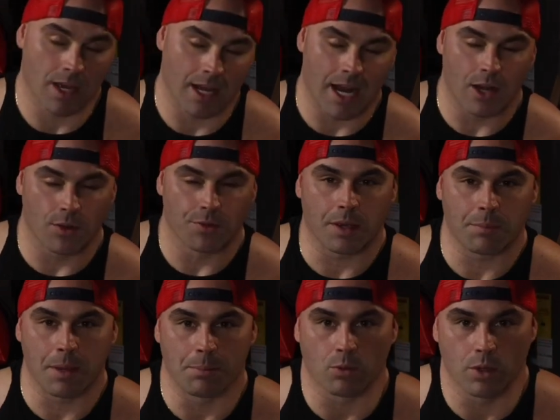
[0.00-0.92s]
and i don't think
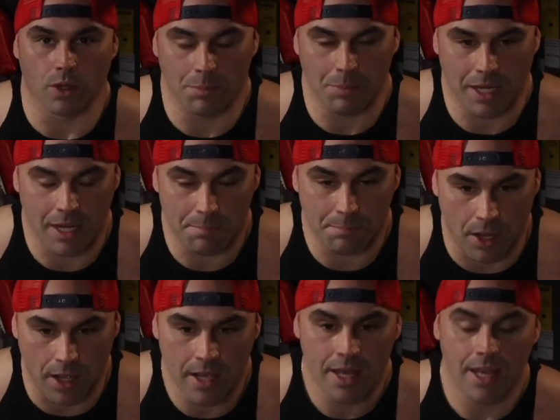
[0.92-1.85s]
people really mean it
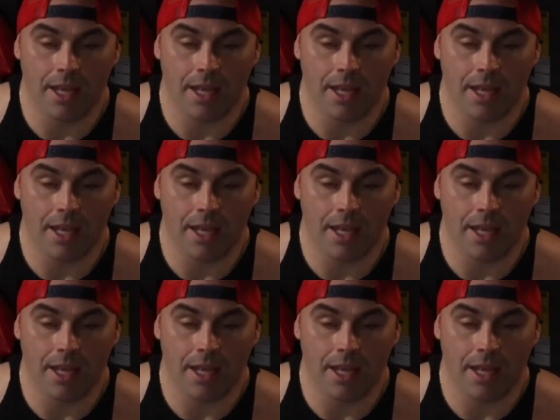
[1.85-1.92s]
but